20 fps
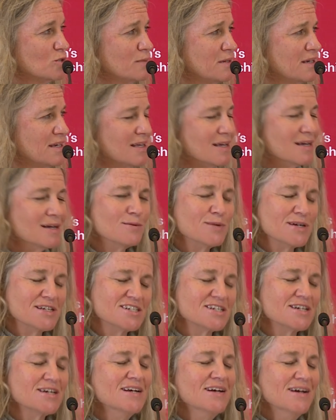media,
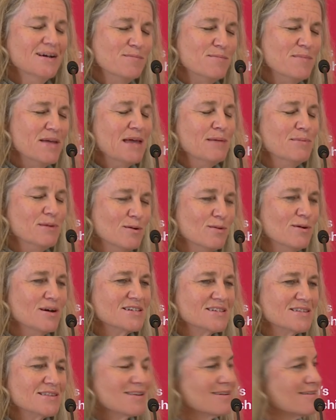which maybe
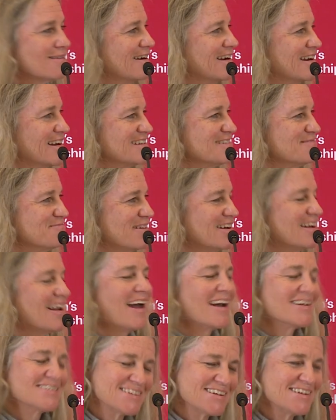wasn't the greatest, but
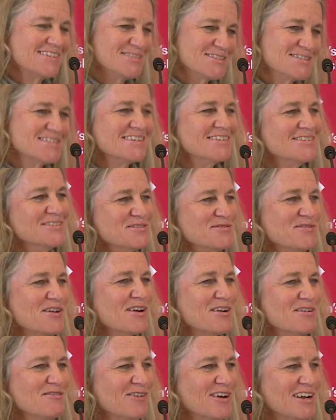actually it was it was
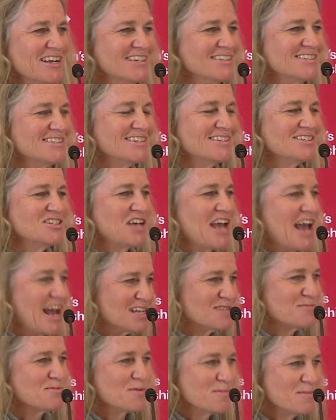very funny. She she
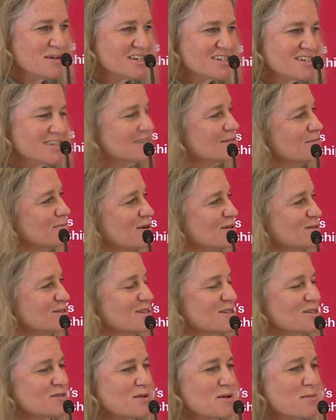asked permission to post
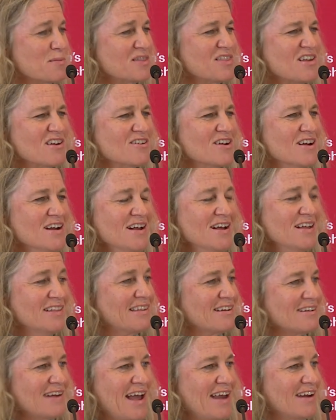the swing, but their
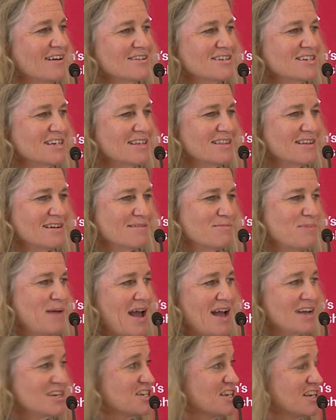their energy, their
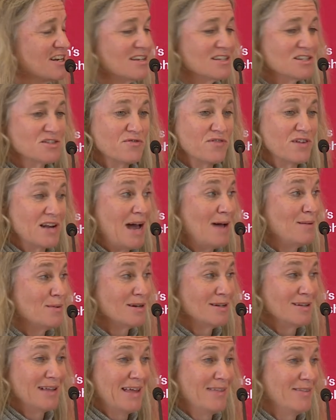passion is
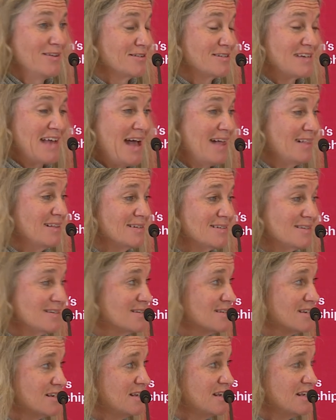phenomenal, and their talent
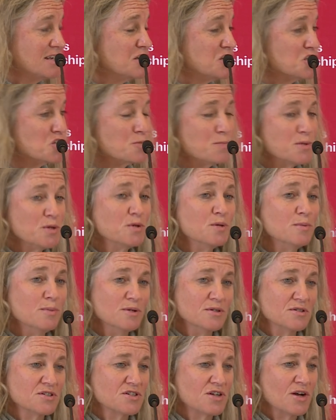is
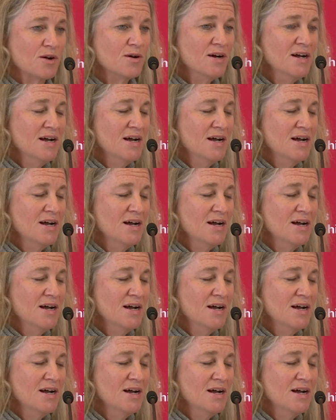indisputable. So